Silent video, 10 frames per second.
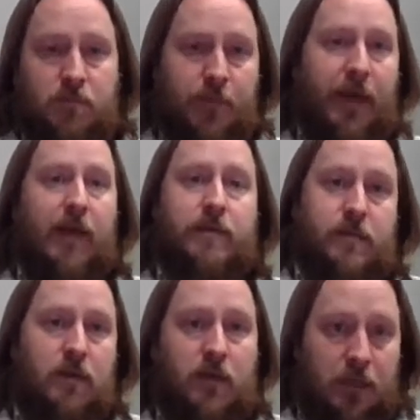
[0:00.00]

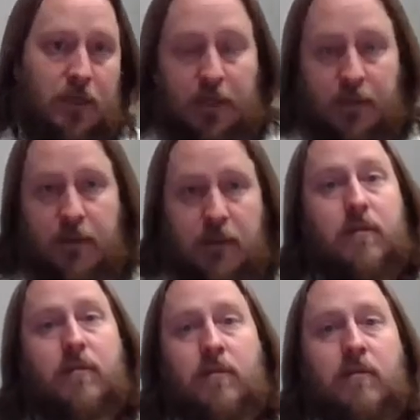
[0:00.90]
passed on, and I think
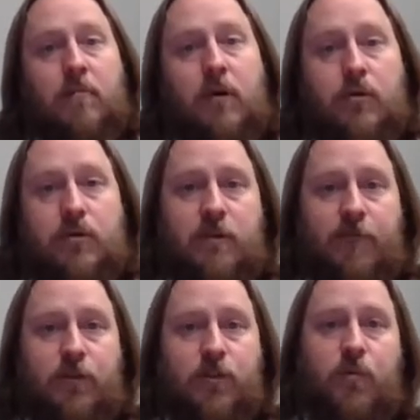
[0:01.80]
the most
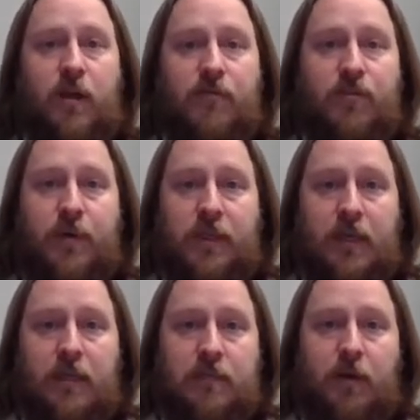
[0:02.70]
efficient way of doing
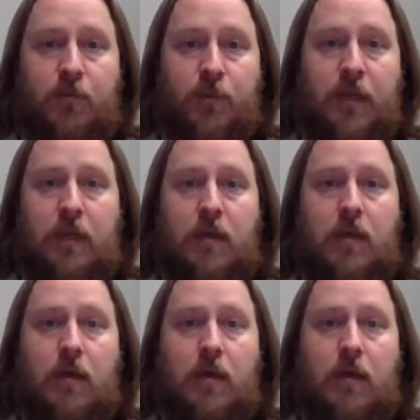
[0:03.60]
that is by reading.